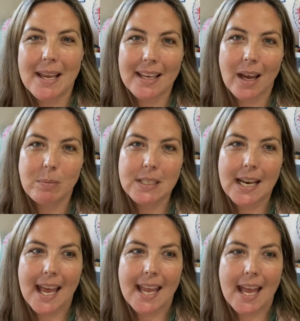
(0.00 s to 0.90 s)
come
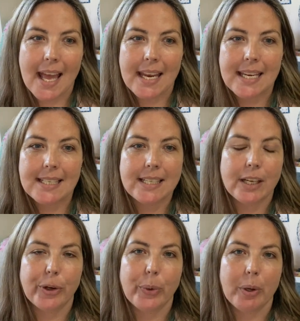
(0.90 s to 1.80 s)
today and he did
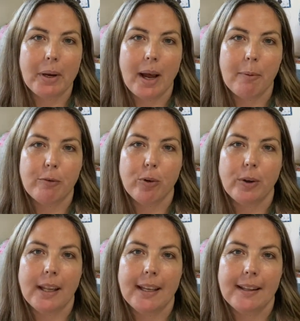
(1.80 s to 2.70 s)
a quote up for
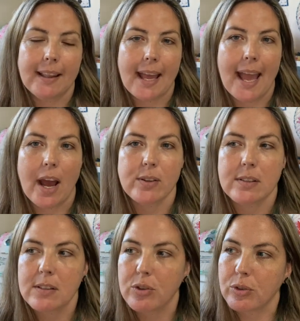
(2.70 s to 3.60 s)
getting the
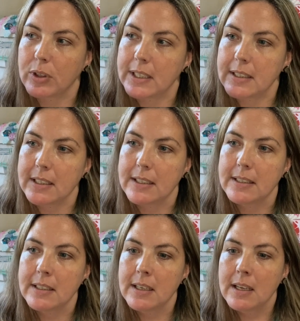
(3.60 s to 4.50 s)
house
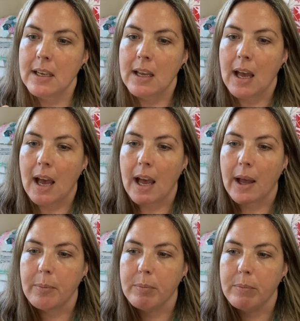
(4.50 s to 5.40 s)
treated
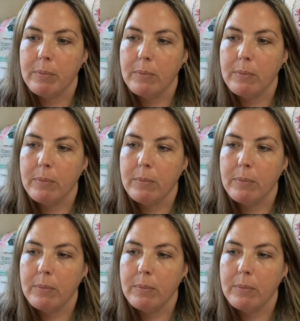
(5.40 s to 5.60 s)
to